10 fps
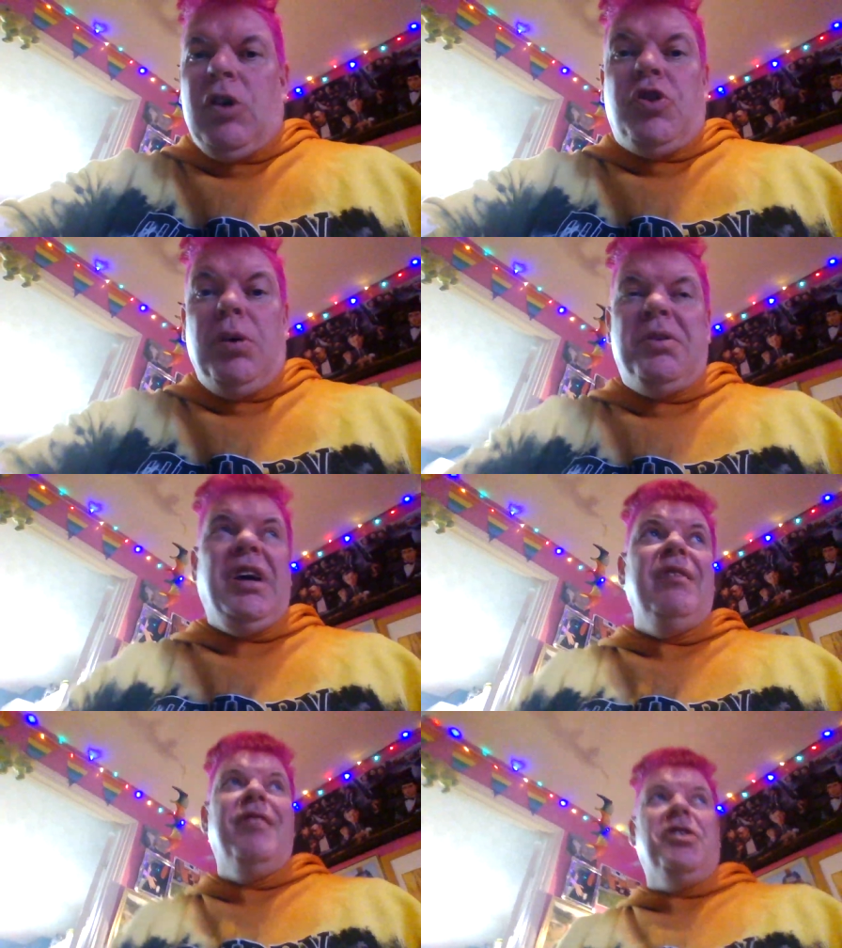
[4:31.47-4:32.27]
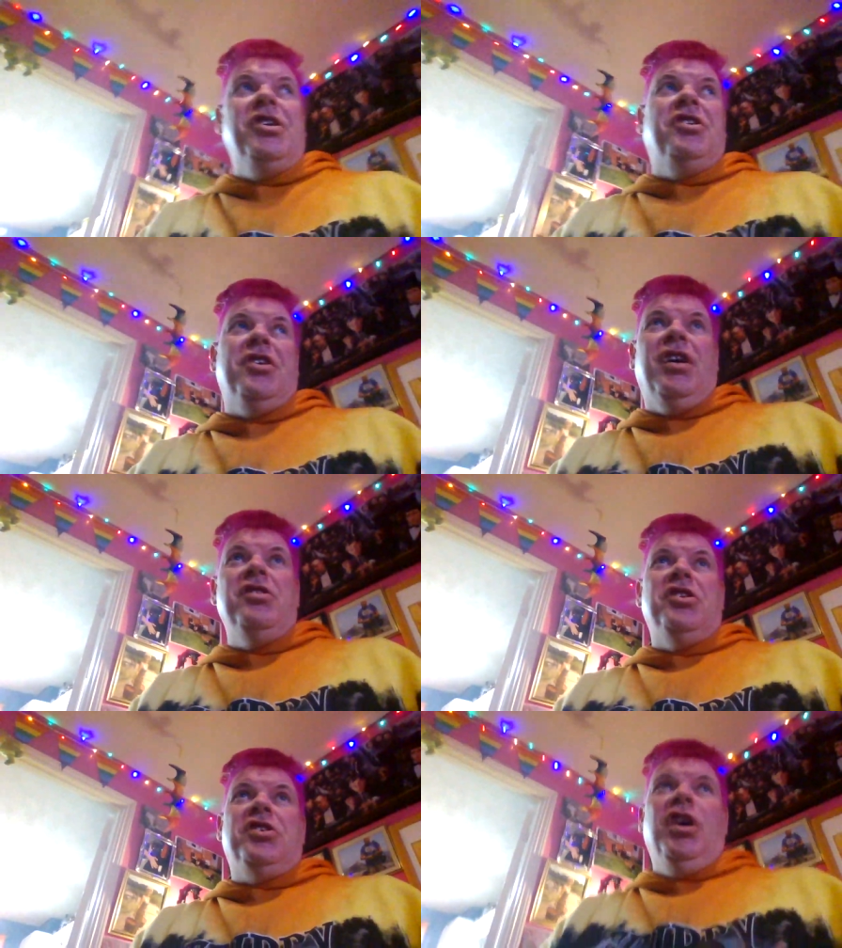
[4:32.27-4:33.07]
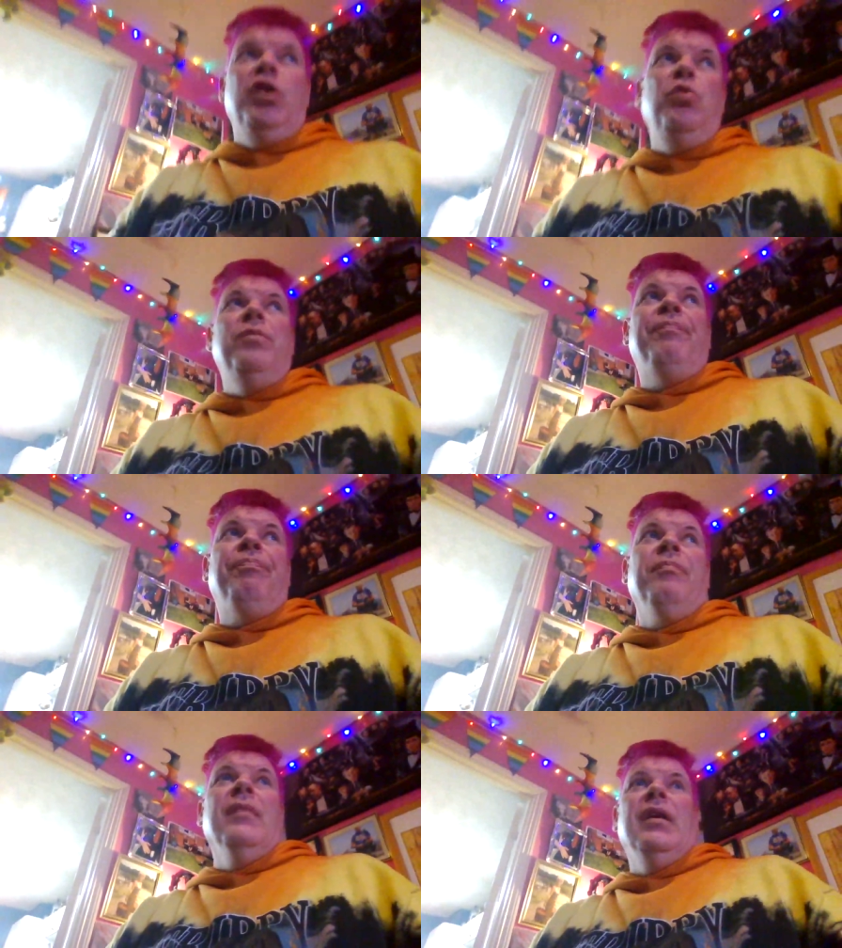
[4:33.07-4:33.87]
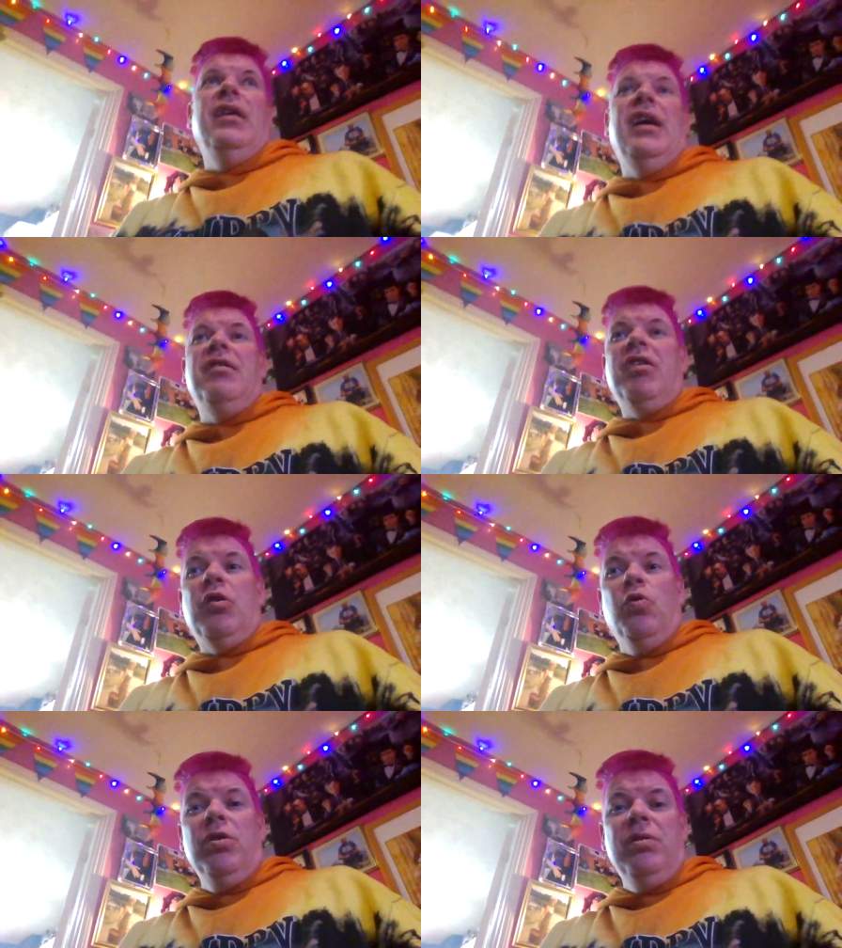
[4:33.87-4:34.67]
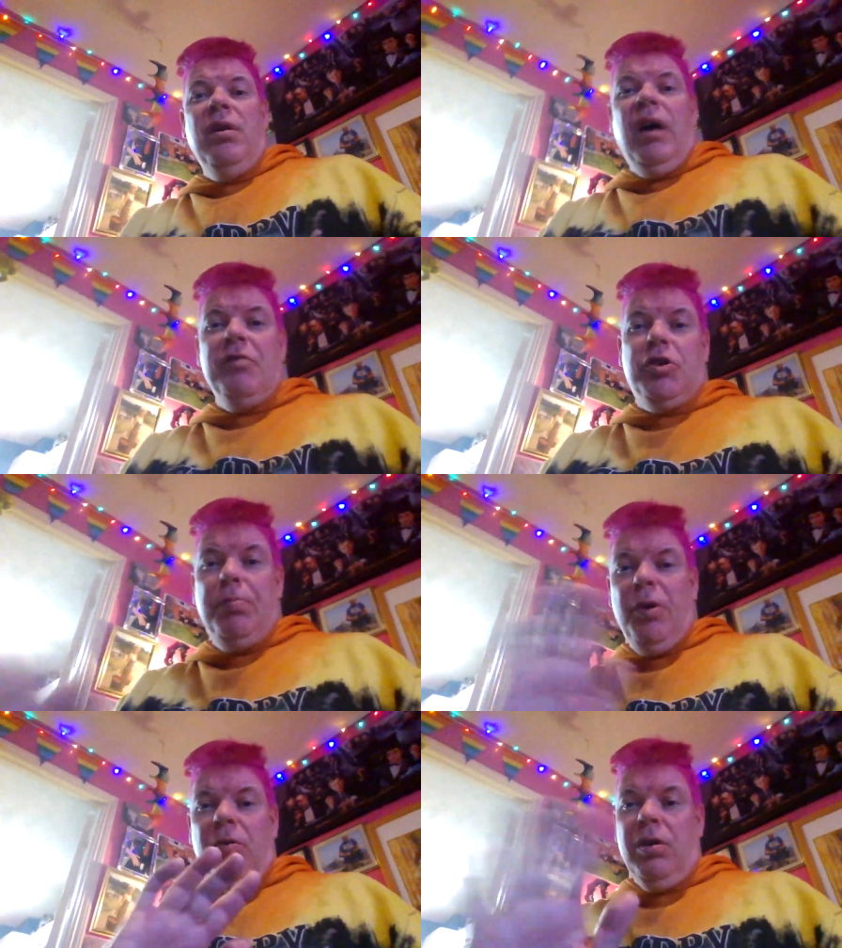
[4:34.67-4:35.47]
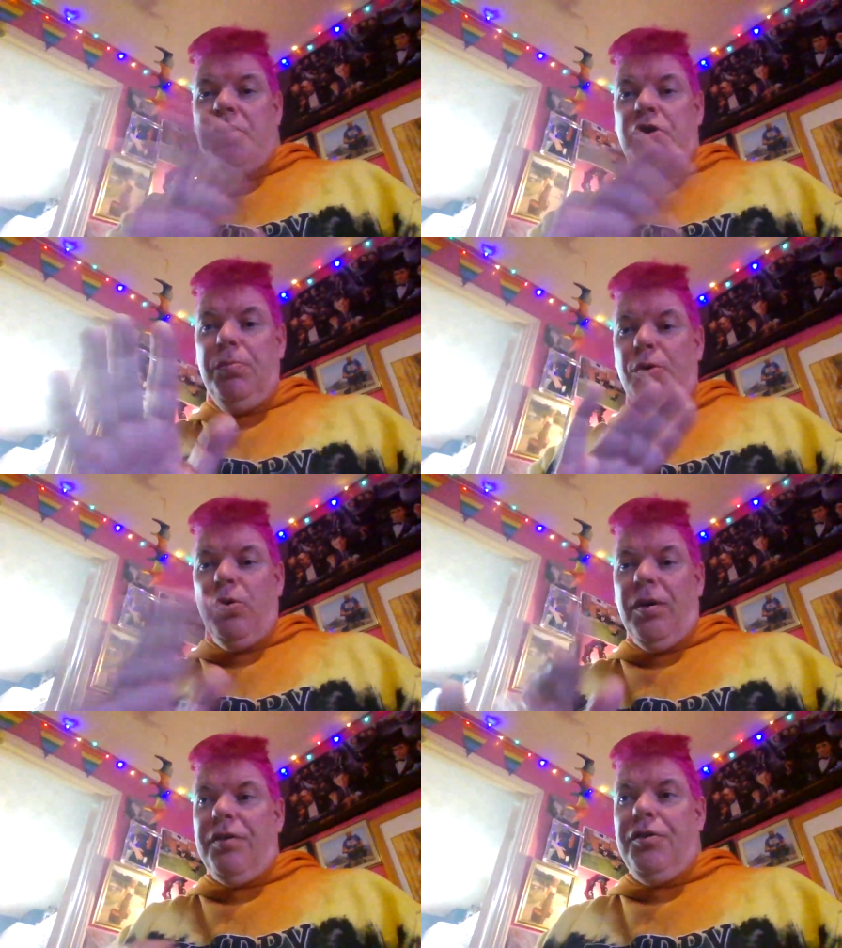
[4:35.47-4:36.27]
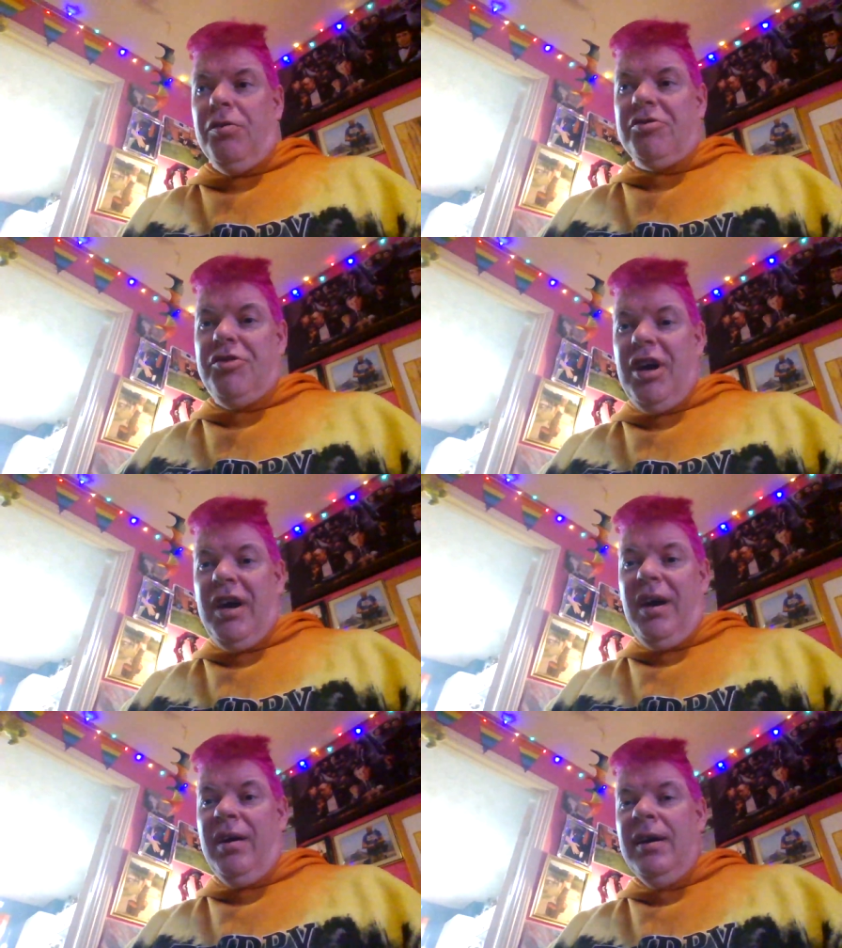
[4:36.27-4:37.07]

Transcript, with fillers: So I'm sitting listening to that just now, and I'll get going. Have a super, super Thursday,